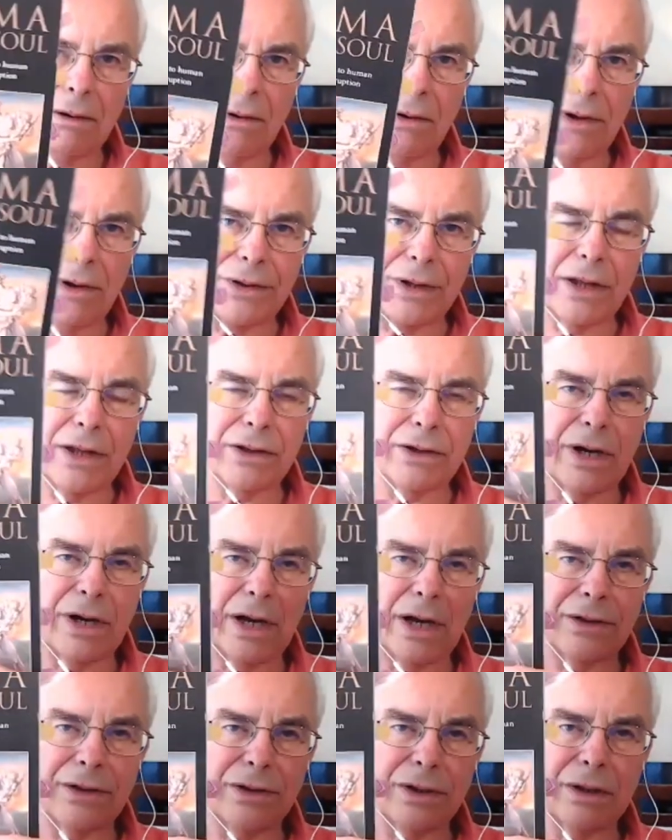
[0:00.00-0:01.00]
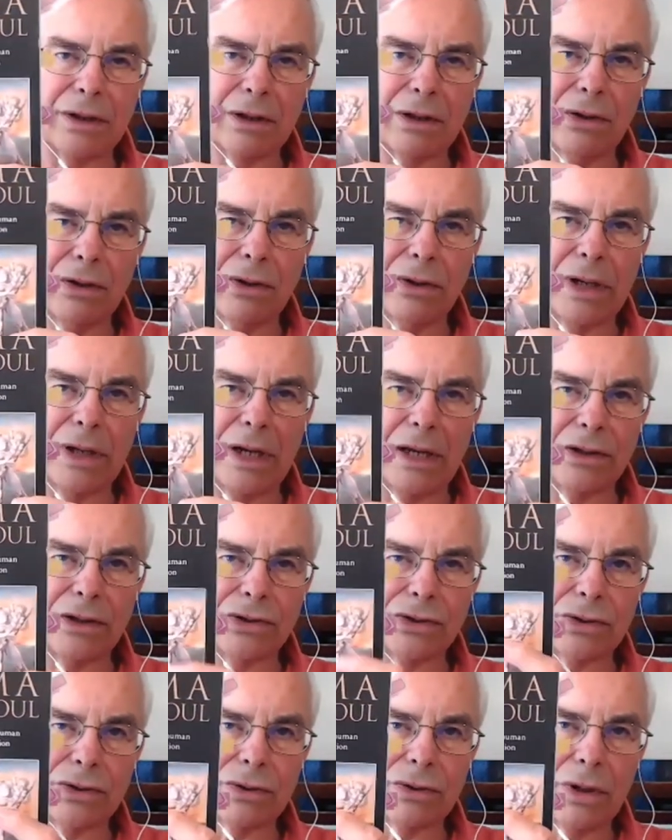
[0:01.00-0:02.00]
on the other hand, the good
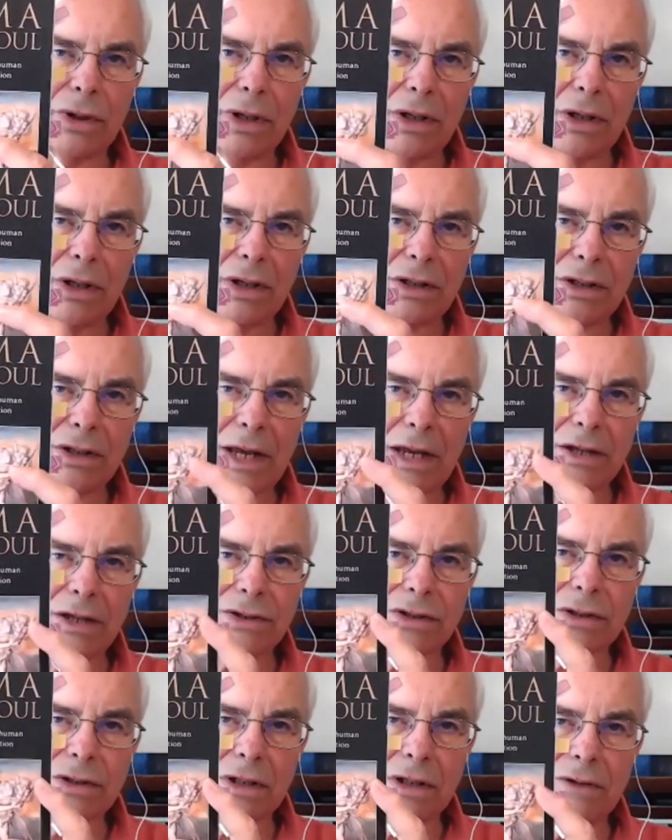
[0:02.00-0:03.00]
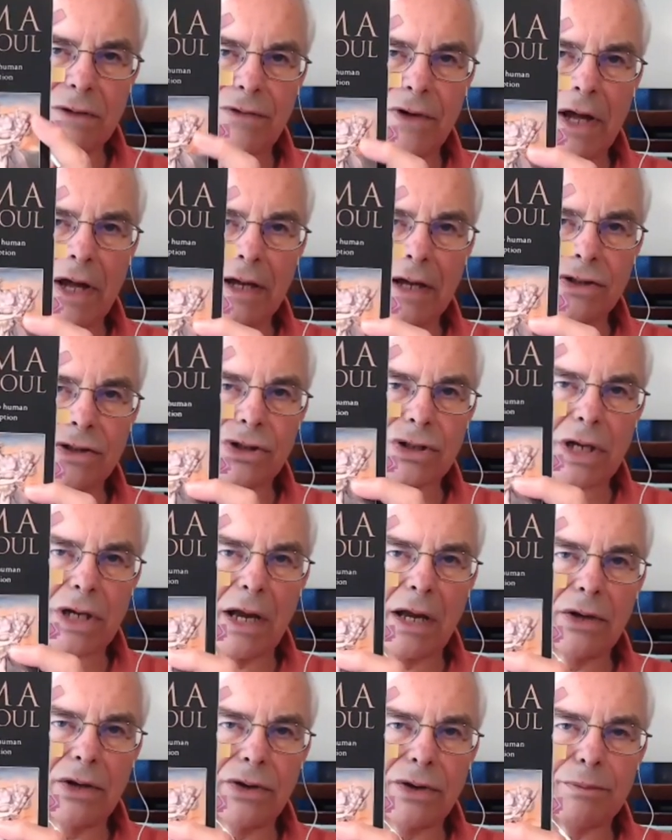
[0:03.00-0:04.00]
angel takes the divine
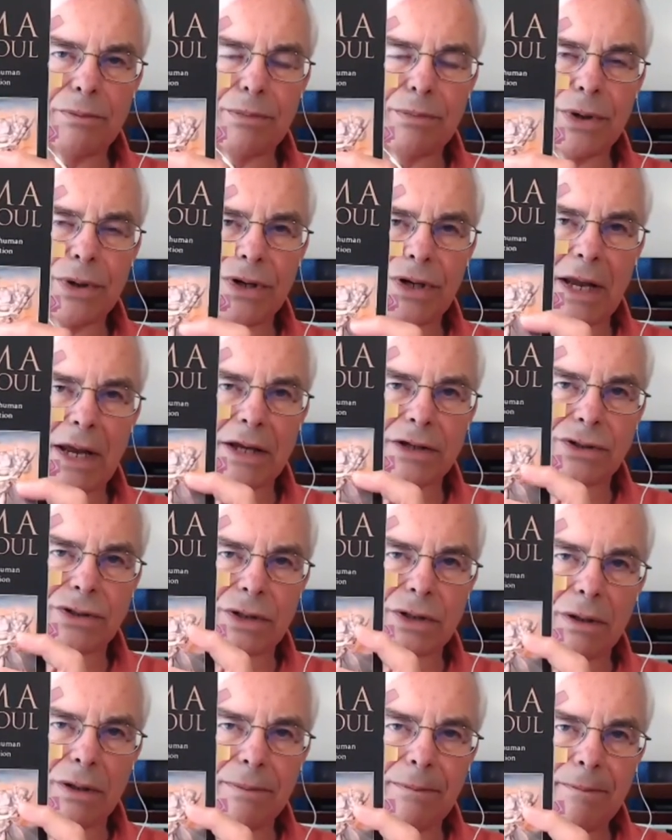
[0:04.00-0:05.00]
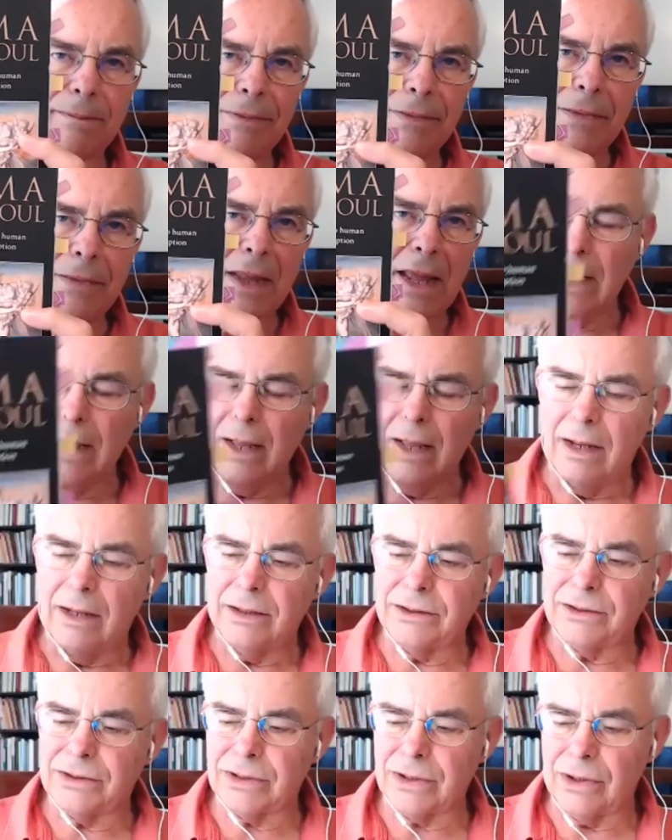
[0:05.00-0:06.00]
child and protects it.
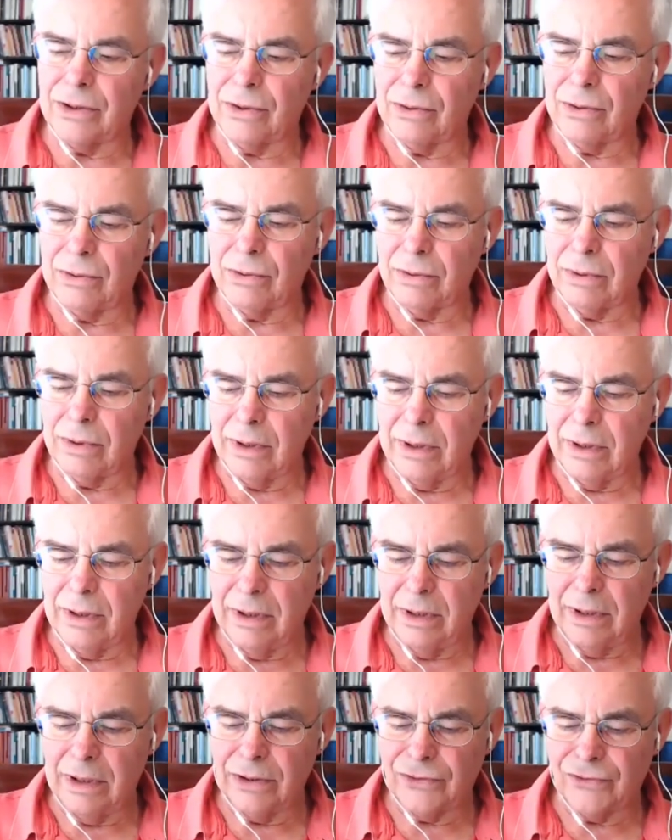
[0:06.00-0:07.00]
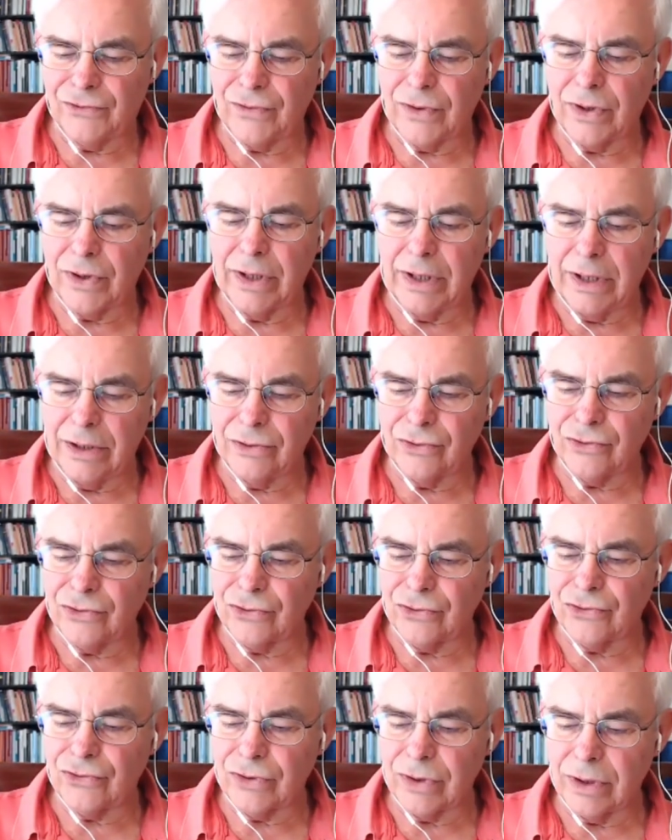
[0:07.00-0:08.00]
So it's very
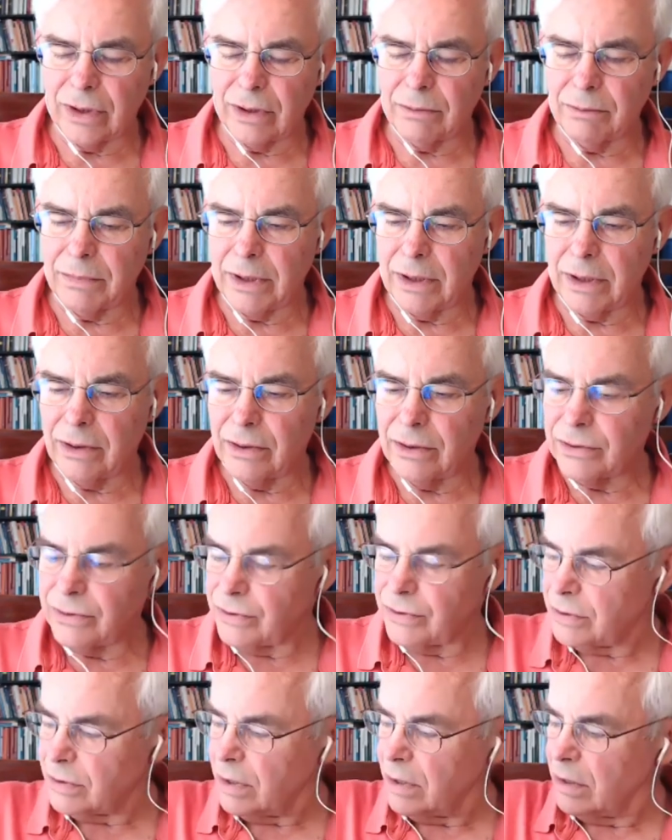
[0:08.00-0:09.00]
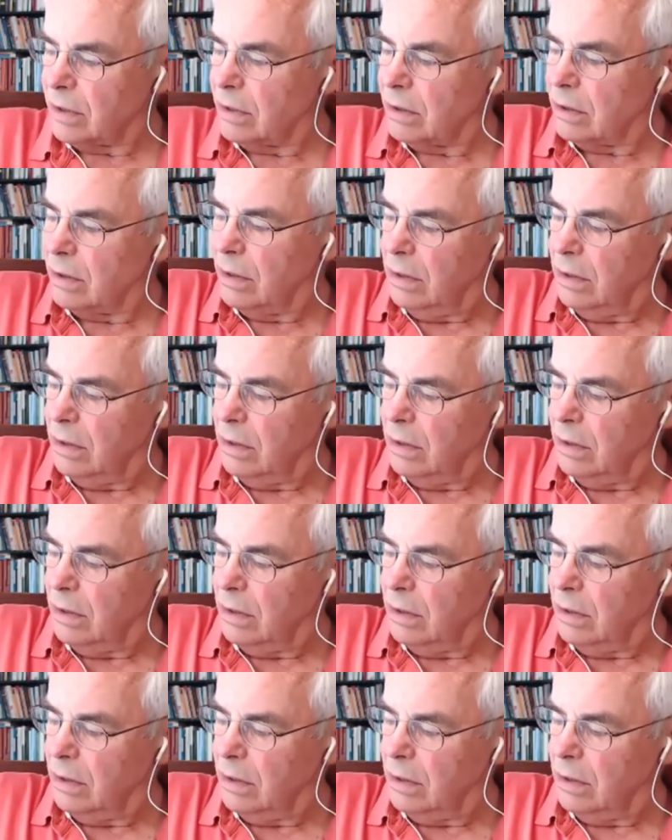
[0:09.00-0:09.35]
interesting because then